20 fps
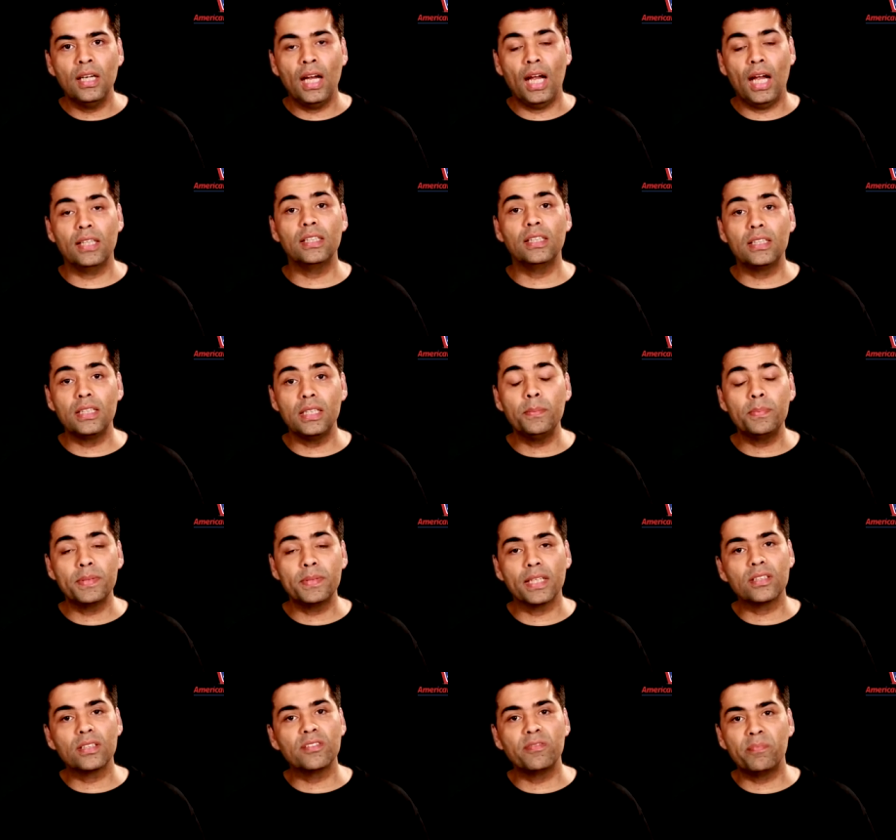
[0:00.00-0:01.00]
and the deep
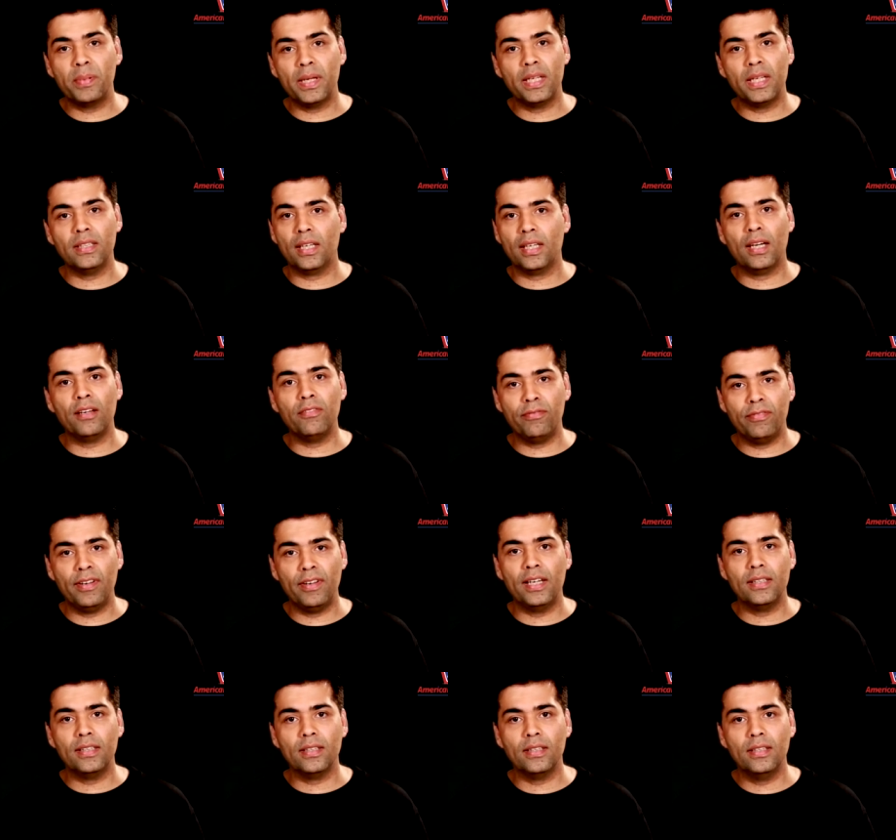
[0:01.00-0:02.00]
sense of pain that I
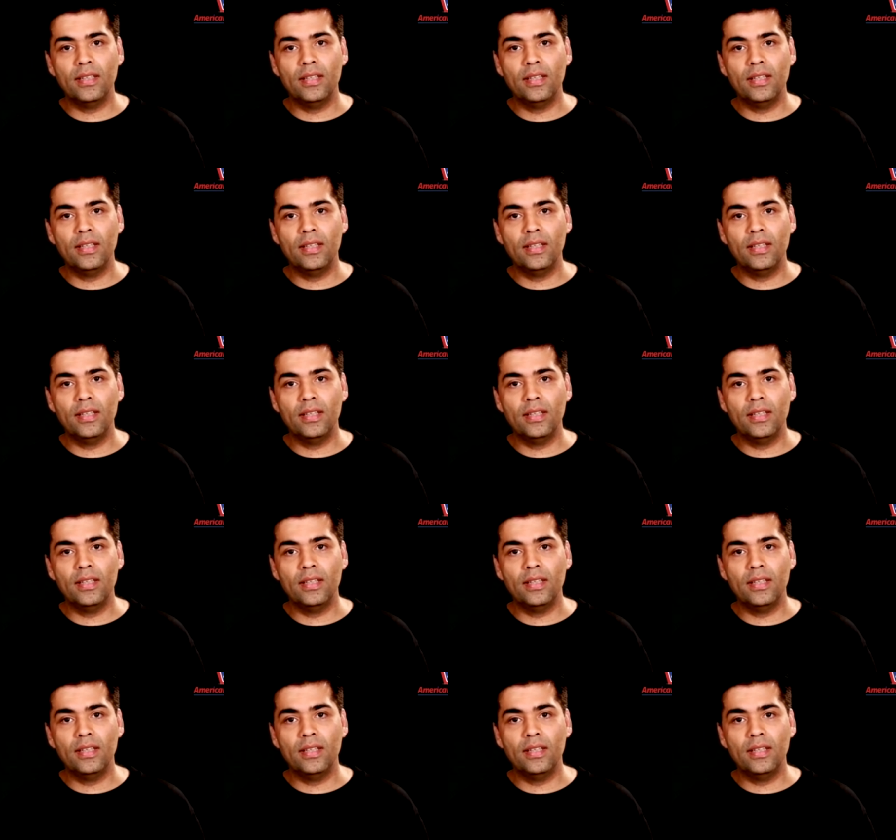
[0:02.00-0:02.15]
felt